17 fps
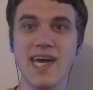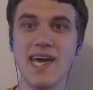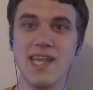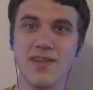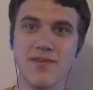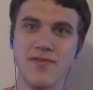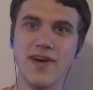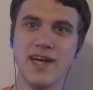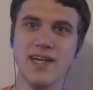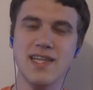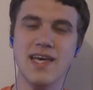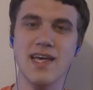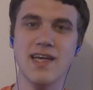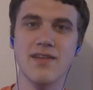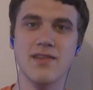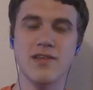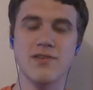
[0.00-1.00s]
And the fact
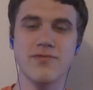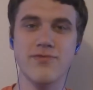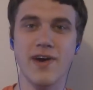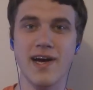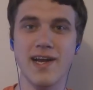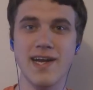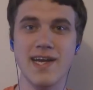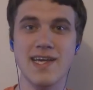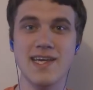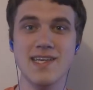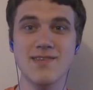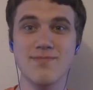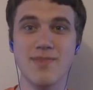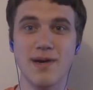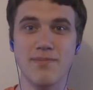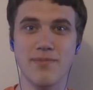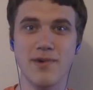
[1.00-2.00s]
that this Friday
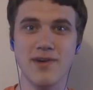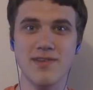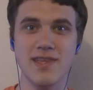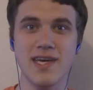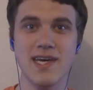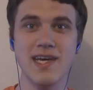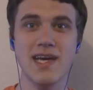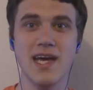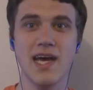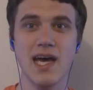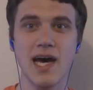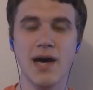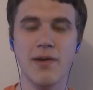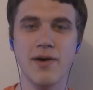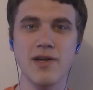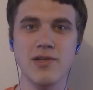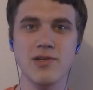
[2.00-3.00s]
is my birthday,
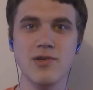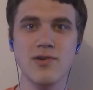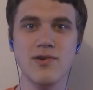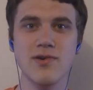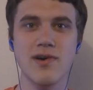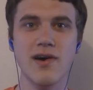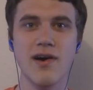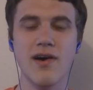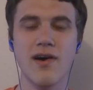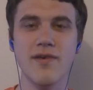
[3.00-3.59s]
I want to do,